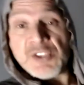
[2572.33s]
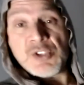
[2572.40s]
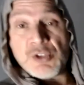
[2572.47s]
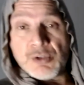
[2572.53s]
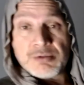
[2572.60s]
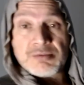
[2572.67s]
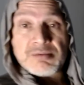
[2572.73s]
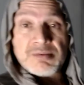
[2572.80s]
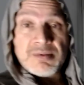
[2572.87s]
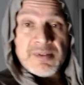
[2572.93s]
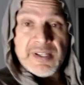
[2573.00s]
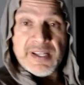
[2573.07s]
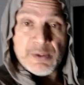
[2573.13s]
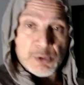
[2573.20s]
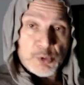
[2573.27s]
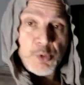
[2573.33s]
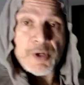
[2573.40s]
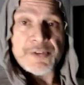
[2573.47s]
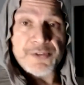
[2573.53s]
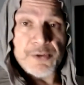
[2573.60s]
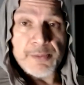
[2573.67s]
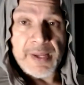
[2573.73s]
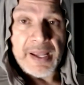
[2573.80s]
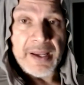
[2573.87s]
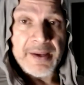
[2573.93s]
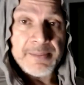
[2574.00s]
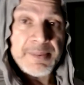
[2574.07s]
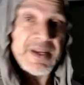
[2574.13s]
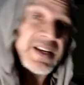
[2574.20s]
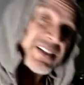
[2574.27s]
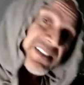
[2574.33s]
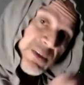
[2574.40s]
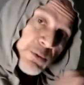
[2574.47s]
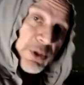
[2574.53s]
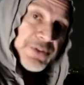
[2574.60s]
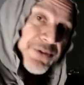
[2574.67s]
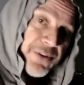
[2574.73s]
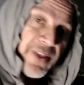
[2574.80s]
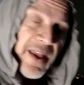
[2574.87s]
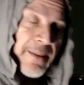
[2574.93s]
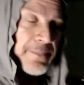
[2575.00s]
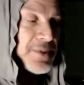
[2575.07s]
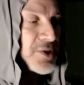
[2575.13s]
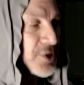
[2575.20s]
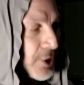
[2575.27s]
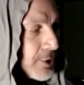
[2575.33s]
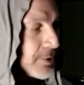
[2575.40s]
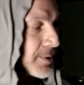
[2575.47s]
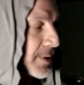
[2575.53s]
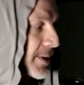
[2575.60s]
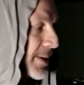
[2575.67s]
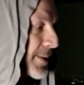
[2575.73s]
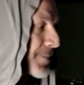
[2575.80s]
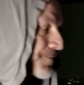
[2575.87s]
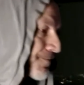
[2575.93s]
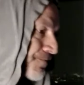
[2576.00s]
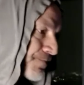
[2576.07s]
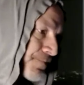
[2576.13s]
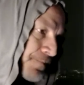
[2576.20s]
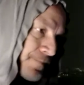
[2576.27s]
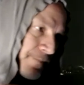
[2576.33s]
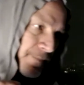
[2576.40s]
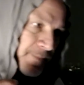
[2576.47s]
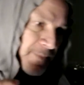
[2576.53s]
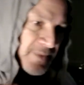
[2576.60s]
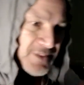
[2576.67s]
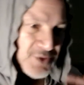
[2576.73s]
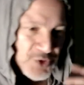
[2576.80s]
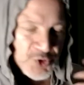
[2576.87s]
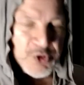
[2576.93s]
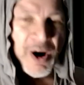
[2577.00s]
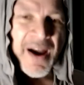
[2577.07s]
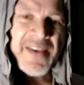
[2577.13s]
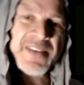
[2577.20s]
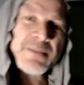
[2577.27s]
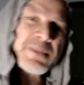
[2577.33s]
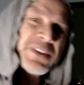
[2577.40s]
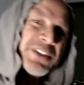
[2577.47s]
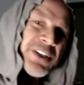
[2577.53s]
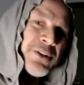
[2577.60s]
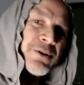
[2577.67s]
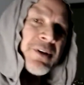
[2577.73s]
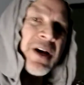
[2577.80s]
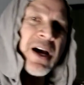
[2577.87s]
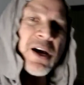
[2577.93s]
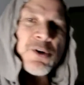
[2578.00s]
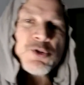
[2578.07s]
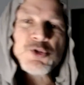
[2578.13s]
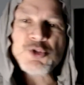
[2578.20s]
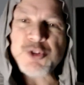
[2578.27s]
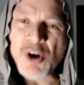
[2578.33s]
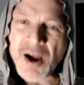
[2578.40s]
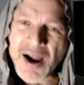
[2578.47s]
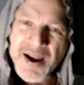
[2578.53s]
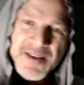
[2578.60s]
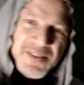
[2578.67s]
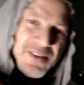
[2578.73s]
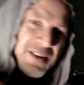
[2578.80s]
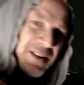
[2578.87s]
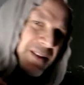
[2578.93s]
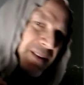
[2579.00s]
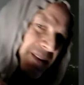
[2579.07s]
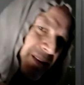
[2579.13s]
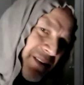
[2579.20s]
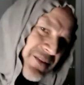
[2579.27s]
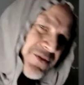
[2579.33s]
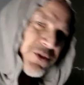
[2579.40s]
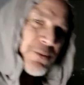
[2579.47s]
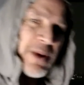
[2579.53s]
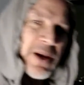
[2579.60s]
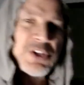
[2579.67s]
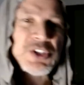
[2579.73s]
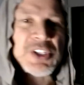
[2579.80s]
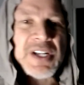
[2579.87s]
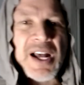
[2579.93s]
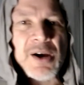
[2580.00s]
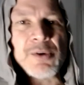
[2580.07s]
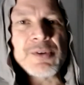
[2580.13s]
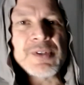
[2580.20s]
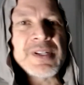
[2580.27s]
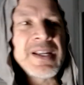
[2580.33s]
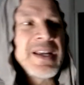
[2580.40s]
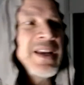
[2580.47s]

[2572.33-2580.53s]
knew it would work for me because it worked for them. So try the material out. Try the information out.